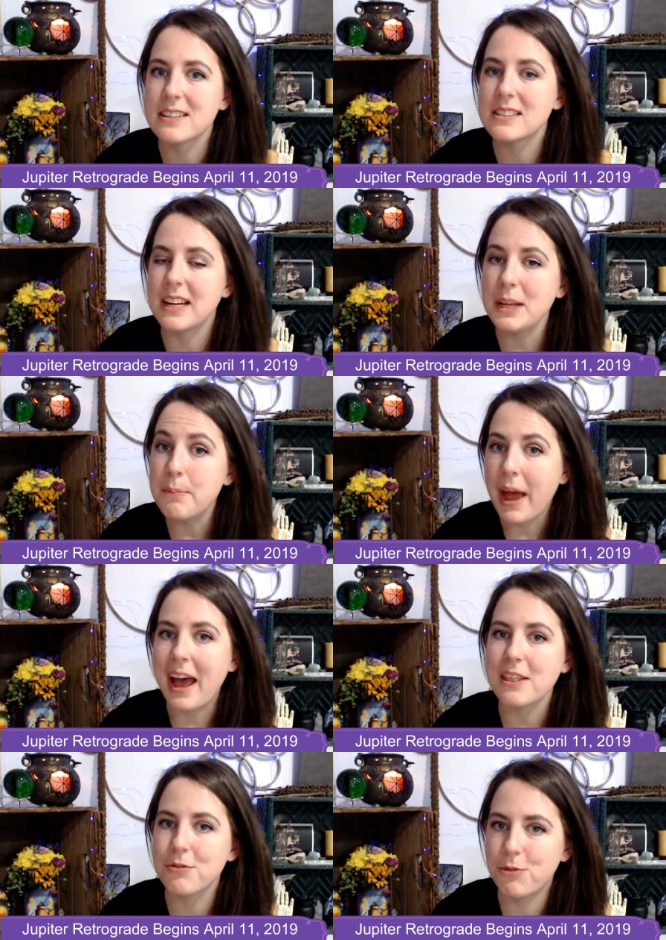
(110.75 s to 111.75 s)
a steady
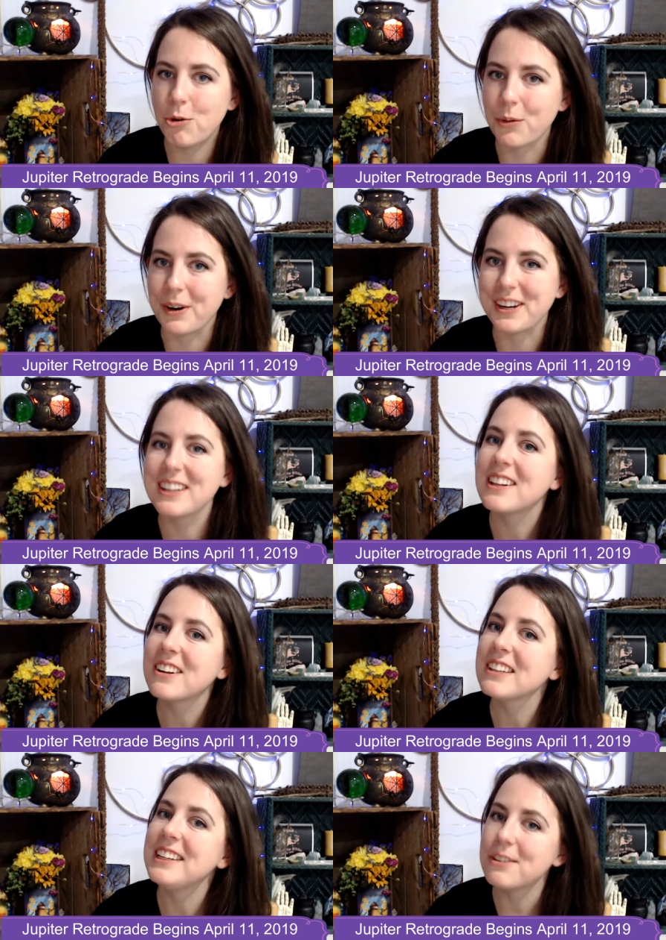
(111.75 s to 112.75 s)
path forward, a
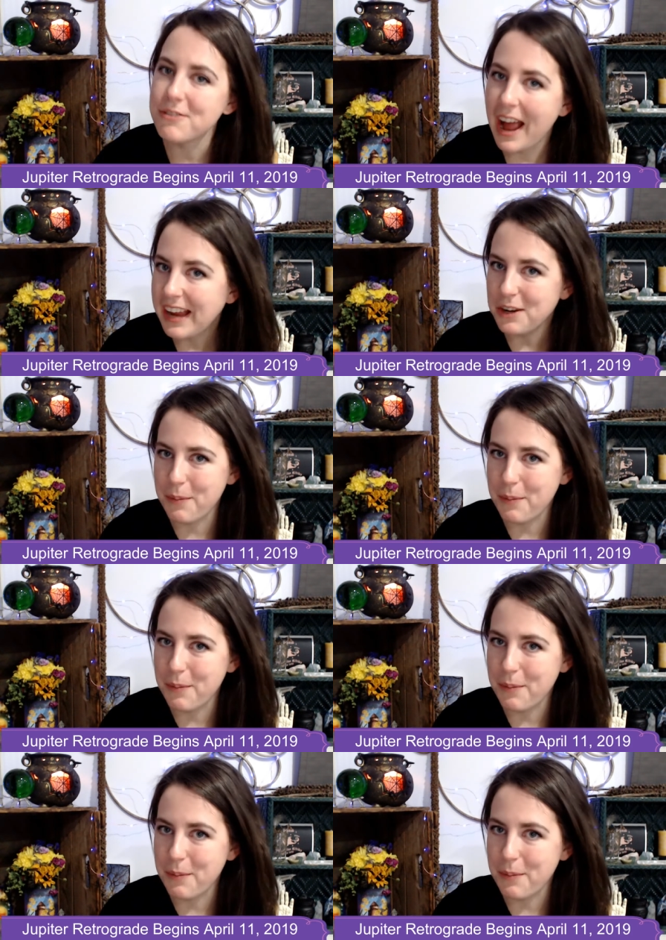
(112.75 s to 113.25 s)
clearly defined